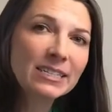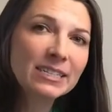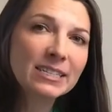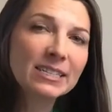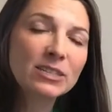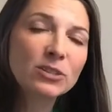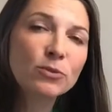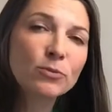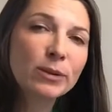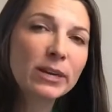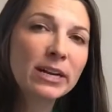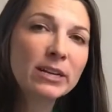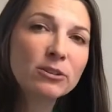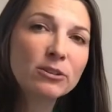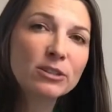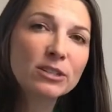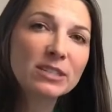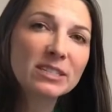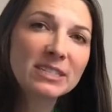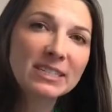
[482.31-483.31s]
it's
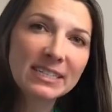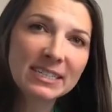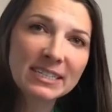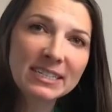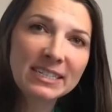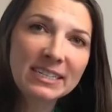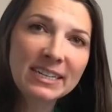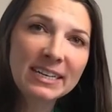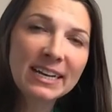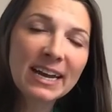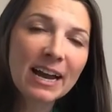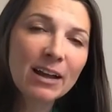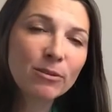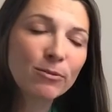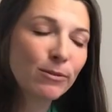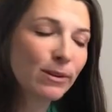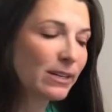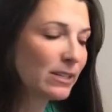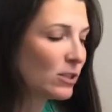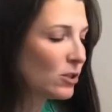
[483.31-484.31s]
360
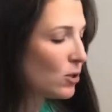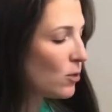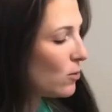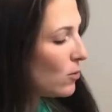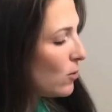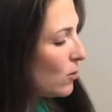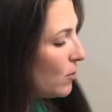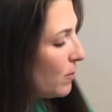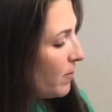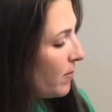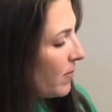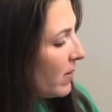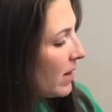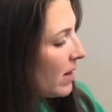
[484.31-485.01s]
calories total.